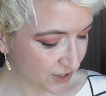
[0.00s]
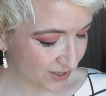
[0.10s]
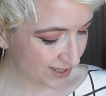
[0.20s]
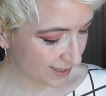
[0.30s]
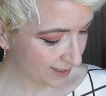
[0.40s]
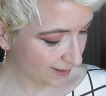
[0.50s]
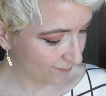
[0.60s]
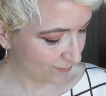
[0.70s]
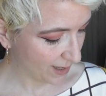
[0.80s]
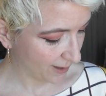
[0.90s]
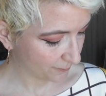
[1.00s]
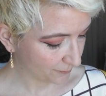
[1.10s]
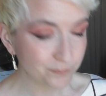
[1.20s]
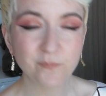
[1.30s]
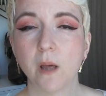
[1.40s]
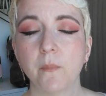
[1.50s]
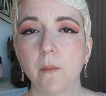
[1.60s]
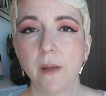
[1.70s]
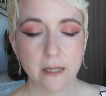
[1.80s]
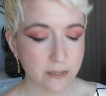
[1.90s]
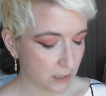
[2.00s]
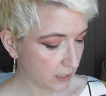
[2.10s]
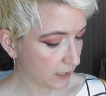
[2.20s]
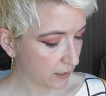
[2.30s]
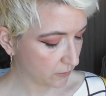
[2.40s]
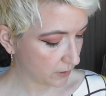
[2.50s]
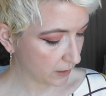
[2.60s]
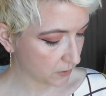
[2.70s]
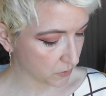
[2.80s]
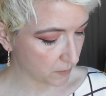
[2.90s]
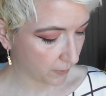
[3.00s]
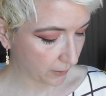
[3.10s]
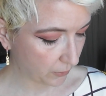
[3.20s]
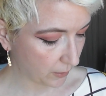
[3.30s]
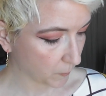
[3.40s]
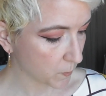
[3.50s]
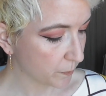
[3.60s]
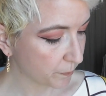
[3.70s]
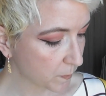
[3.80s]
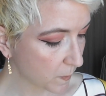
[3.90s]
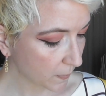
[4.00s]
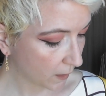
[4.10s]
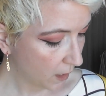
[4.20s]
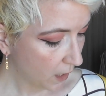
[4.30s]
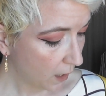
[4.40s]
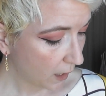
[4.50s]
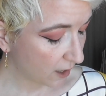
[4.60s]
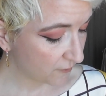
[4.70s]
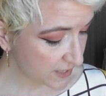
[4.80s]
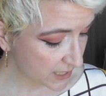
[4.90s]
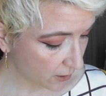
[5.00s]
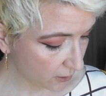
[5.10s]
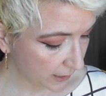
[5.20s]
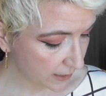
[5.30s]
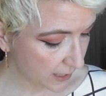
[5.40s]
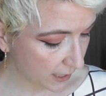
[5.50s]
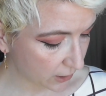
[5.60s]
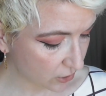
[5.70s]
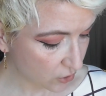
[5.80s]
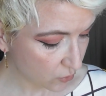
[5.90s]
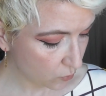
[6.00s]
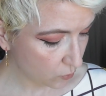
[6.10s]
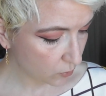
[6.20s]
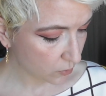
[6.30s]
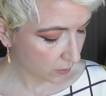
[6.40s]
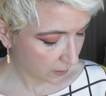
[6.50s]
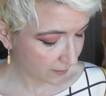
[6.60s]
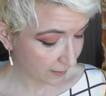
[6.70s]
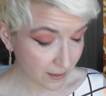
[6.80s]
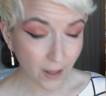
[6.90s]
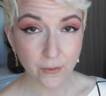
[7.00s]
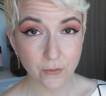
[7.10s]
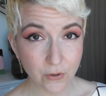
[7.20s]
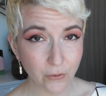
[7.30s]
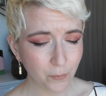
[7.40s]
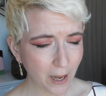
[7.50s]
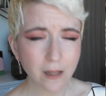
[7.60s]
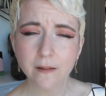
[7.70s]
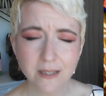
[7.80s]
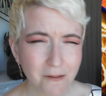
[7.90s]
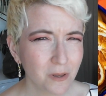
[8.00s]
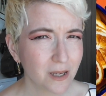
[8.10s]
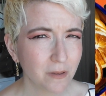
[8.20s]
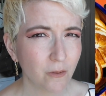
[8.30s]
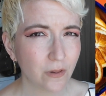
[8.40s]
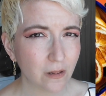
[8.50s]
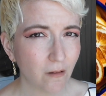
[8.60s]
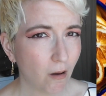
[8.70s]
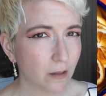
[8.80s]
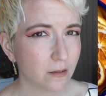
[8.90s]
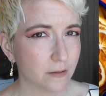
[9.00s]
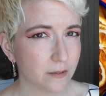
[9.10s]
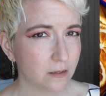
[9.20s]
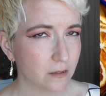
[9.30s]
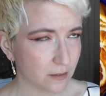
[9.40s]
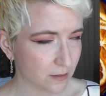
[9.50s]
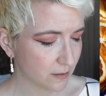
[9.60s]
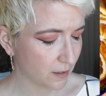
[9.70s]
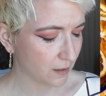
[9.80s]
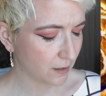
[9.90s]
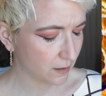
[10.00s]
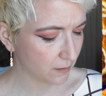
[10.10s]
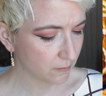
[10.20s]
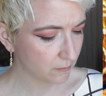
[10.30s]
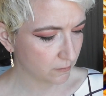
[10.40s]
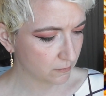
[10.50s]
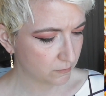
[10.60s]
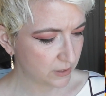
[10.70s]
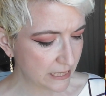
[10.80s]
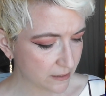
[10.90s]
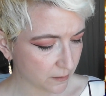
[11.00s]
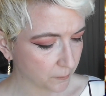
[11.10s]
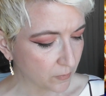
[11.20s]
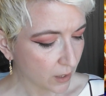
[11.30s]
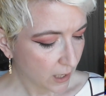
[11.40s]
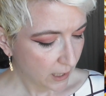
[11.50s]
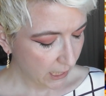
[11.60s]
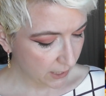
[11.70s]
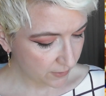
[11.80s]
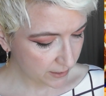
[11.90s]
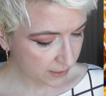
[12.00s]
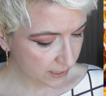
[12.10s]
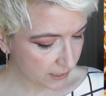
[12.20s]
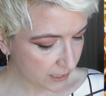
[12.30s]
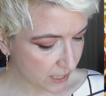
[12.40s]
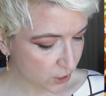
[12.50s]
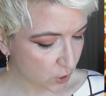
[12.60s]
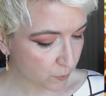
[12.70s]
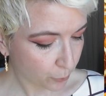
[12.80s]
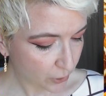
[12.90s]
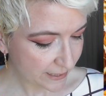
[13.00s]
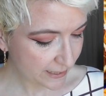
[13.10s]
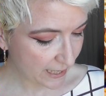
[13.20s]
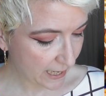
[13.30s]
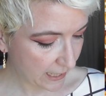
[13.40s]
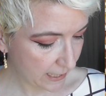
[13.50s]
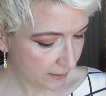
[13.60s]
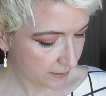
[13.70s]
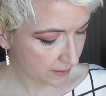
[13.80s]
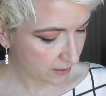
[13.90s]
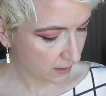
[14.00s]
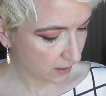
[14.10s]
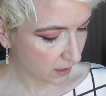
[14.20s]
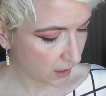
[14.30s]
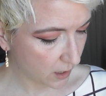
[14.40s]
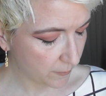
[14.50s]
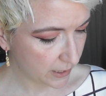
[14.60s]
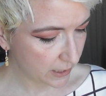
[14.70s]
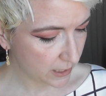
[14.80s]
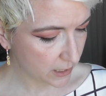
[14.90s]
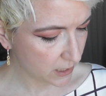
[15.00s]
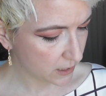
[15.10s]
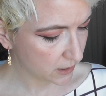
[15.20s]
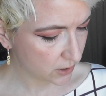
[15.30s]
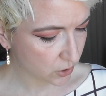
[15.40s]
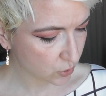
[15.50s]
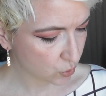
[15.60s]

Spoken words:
just, no, I'm going to pass on that. I don't think it's really my thing. Viseart has yet another new palette. They seem to be coming out with a lot this season. And this is the Sprtz Edit. It is